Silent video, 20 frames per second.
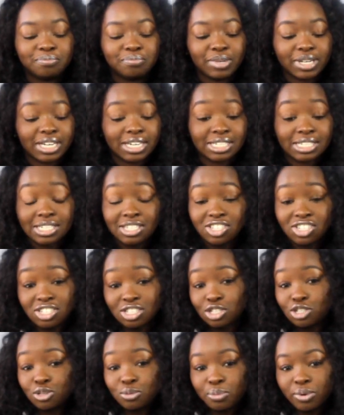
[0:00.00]
because he's
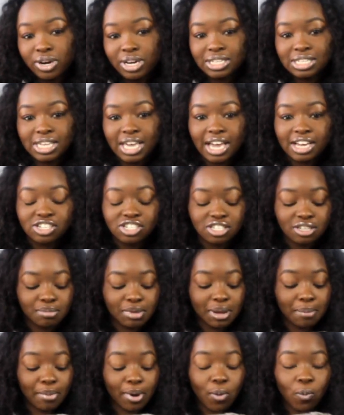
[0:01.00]
just super attached to
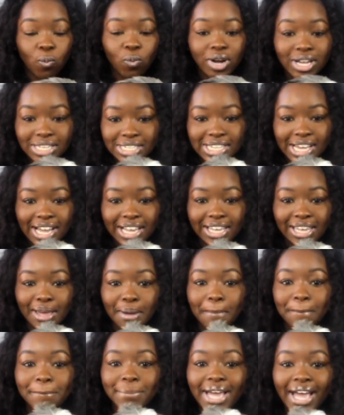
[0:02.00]
me. But once I
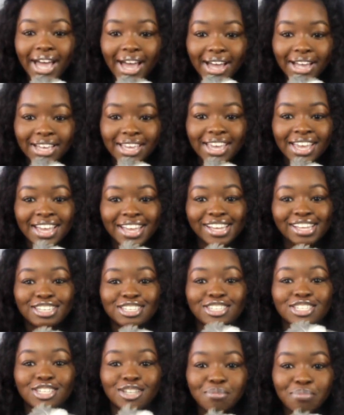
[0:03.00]
get back,
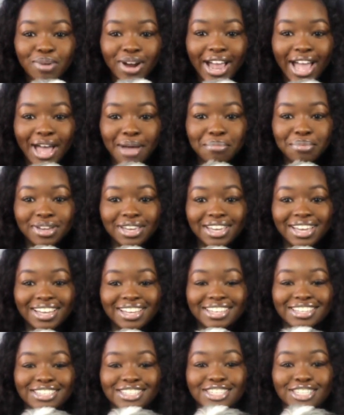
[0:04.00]
he's super happy
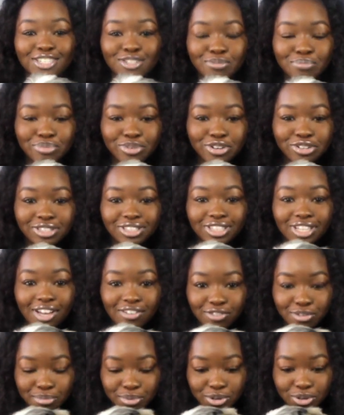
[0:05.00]
and he's super
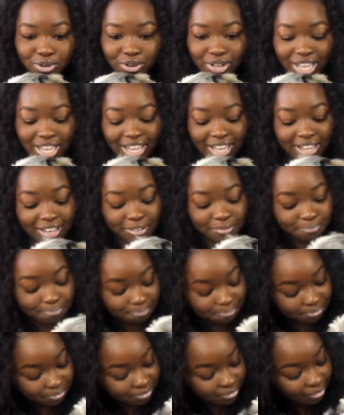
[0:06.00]
lovable and
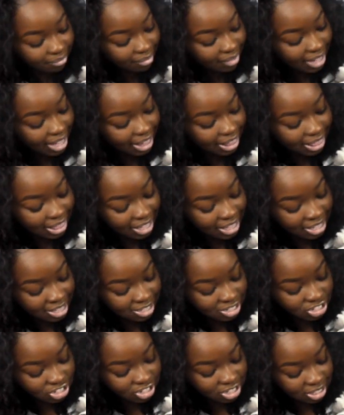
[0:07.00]

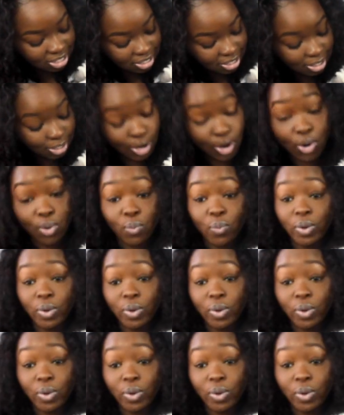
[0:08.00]
things just go